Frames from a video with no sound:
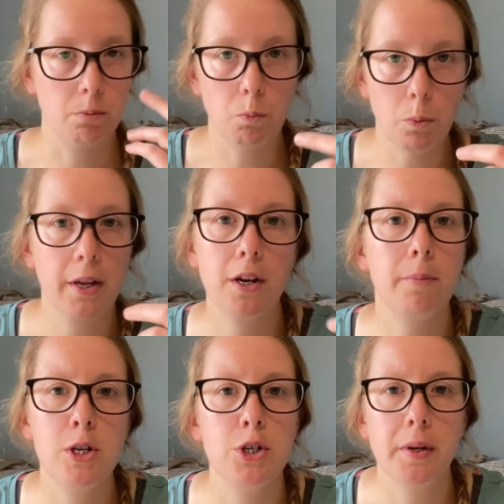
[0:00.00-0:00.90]
we're going to
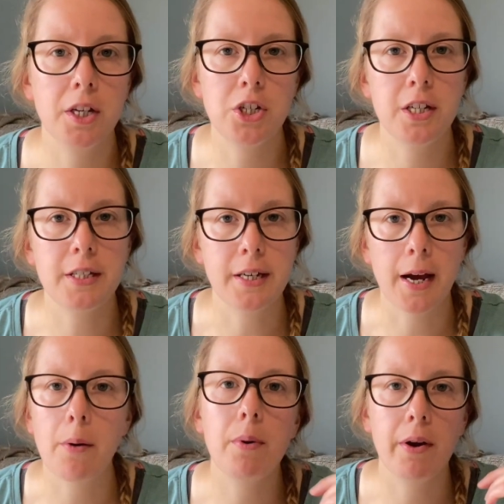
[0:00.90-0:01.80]
be doing agility
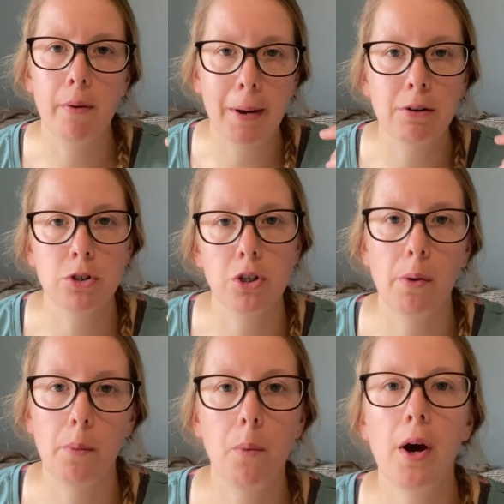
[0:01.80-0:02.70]
now, we are about to go
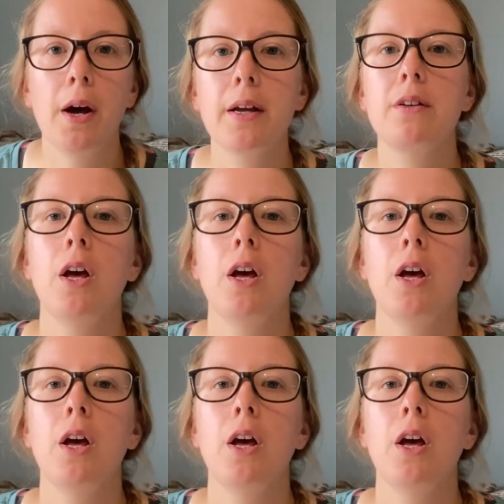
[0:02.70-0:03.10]
and work.